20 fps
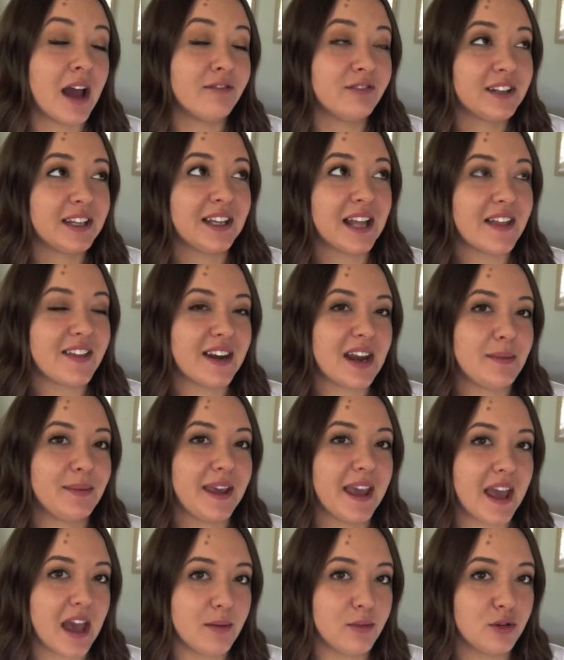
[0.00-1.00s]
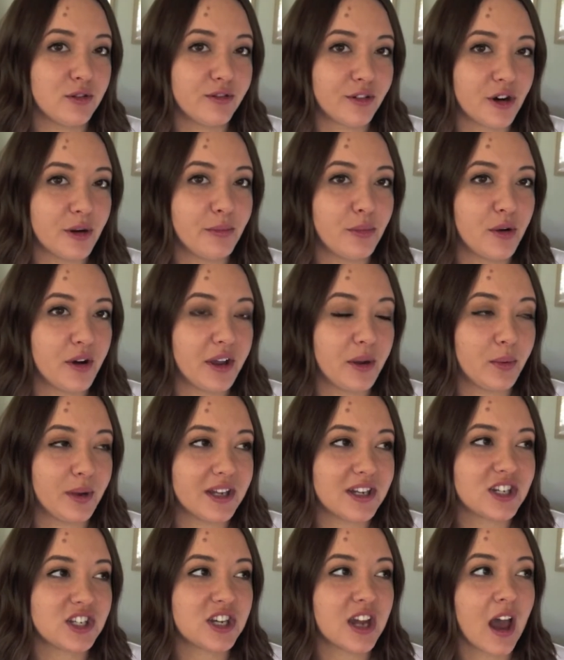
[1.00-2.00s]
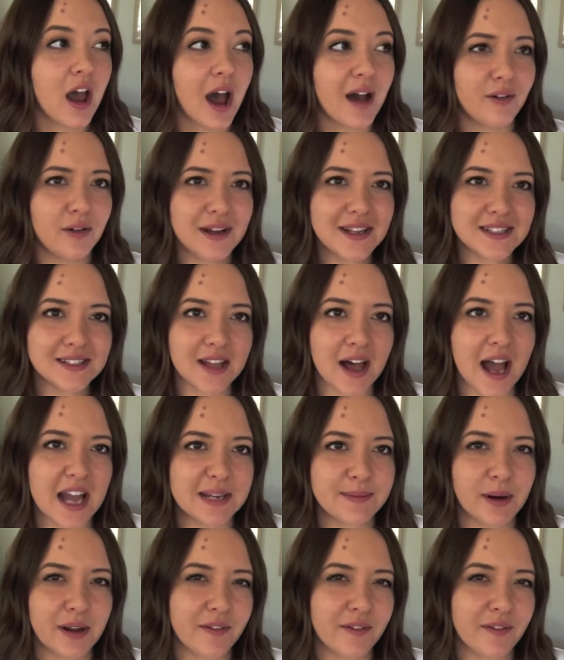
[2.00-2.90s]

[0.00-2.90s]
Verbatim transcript: I really like the name Campbell for a boy, which I've always liked,